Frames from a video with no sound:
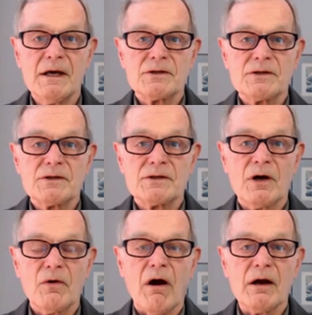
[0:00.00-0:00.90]
So
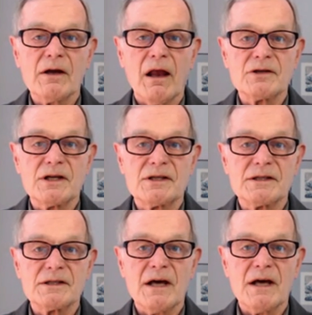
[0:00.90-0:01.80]
archaeology
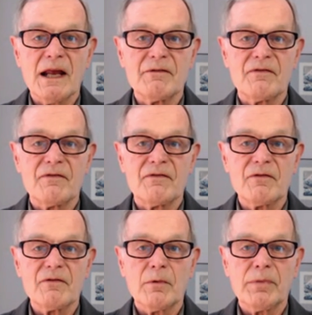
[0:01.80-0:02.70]
does not have a
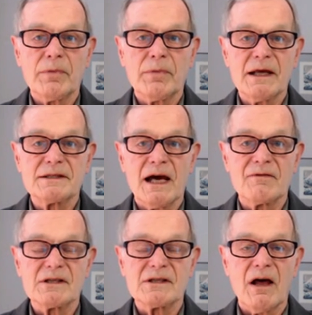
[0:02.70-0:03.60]
favorable place inside of
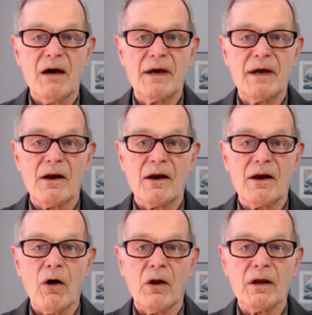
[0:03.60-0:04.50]
Islam at
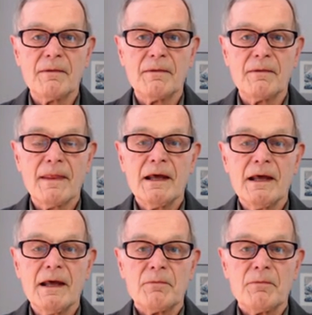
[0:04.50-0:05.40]
all.
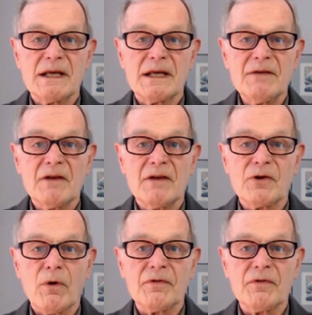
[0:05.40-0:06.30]
Because even if there
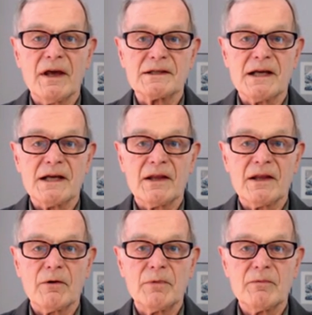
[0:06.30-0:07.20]
were things there, they
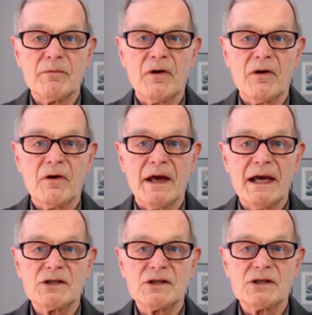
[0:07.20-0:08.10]
would be before the
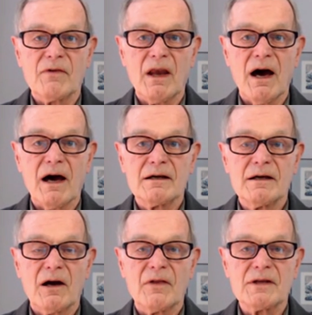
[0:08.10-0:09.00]
age of Allah,
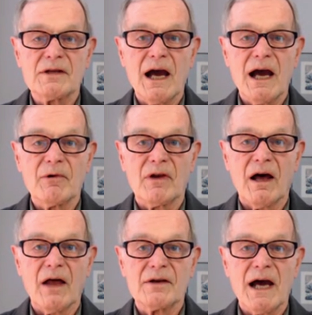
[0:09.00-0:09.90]
or the time of
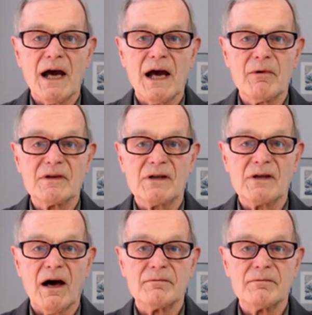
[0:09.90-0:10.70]
Allah, the time of Islam.